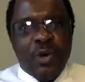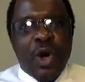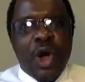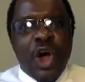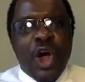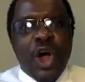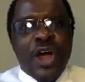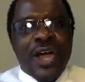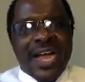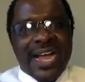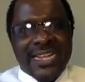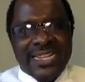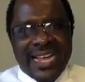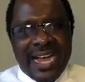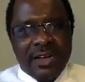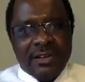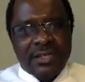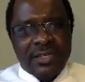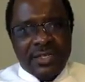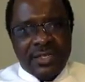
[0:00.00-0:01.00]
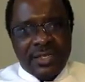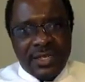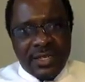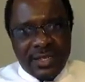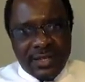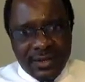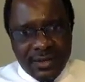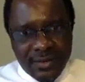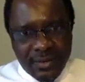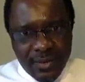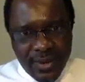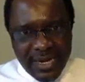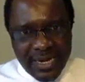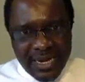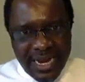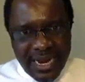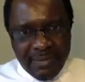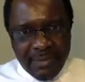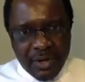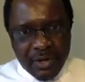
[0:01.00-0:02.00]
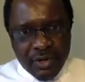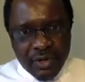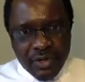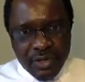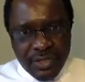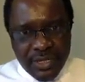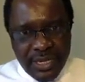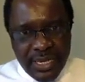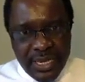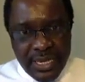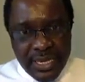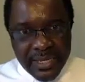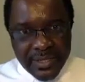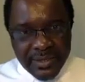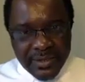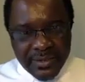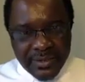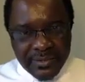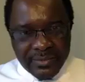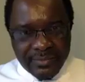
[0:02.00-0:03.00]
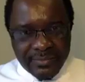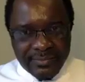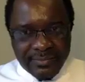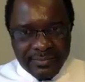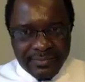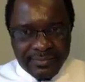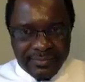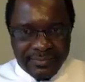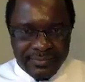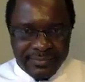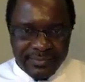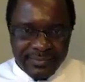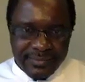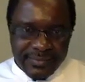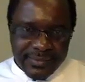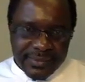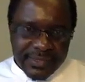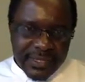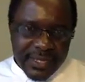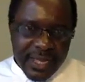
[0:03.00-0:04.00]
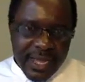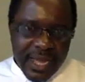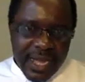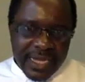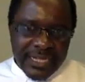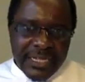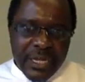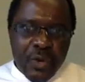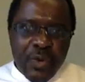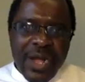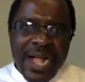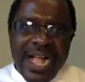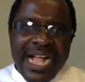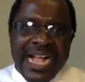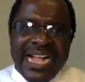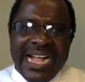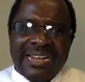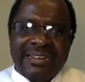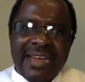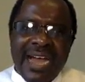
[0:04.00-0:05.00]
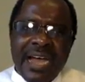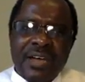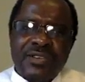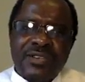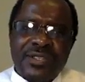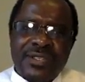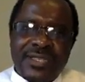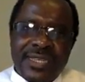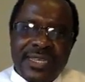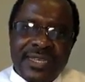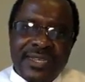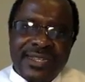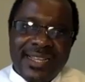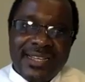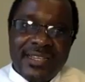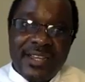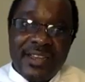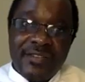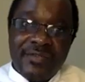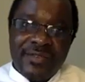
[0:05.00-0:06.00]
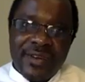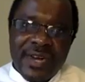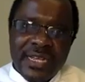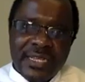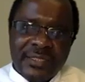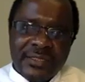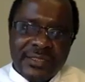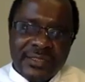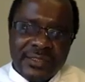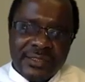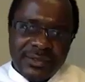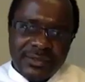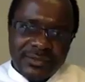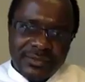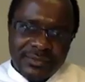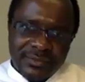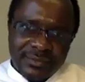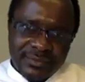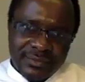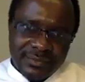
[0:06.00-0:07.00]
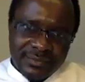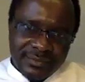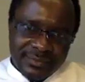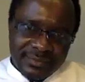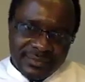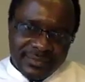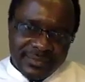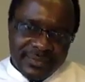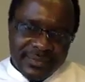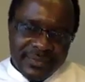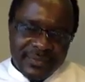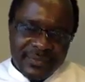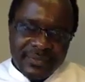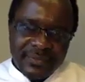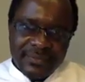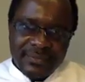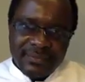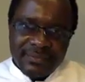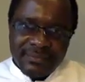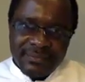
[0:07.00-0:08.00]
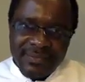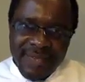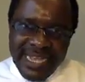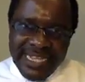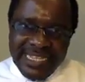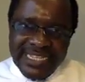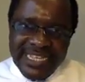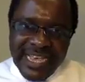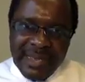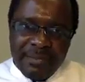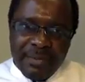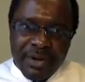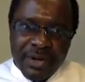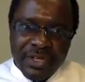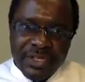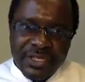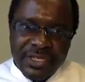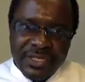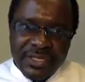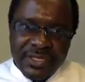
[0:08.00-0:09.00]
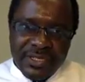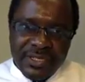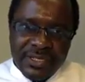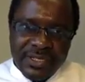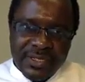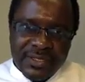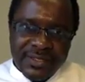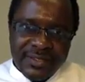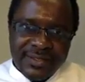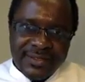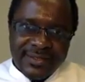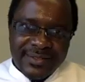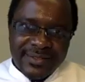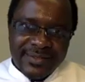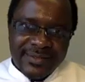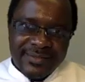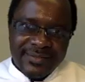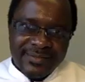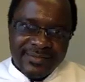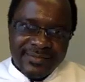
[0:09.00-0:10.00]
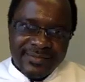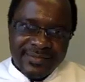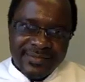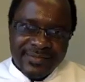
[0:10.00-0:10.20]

The world can now see where Cameroon is. And the world can now see the difference. My dear brothers and sisters,